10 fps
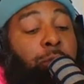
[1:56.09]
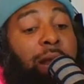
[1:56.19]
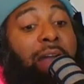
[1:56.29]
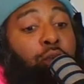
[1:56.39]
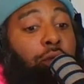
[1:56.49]
But
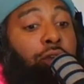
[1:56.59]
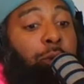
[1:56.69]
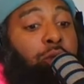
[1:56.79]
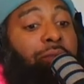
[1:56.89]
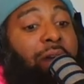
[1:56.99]
I do agree
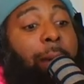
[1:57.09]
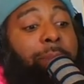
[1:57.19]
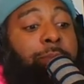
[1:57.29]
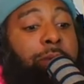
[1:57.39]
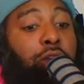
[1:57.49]
with you. If I'm
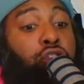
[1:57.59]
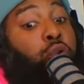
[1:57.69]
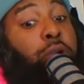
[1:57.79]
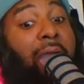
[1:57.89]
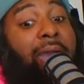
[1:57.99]
Meek Mills, you
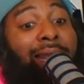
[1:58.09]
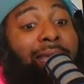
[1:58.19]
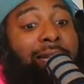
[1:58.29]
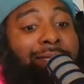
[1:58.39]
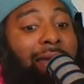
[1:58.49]
can
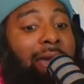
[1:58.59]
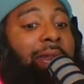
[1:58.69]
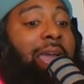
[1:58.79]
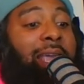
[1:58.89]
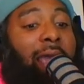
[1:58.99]
lean into that and
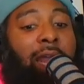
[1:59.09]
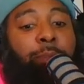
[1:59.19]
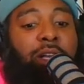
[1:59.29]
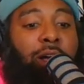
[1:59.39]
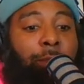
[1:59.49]
that can
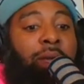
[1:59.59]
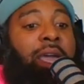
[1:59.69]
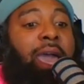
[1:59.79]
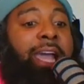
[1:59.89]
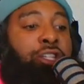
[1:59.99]
become
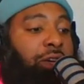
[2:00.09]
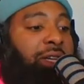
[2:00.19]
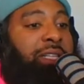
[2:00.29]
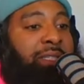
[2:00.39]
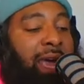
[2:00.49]
a
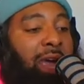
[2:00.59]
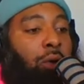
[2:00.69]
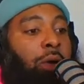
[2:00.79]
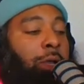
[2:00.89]
trending sound.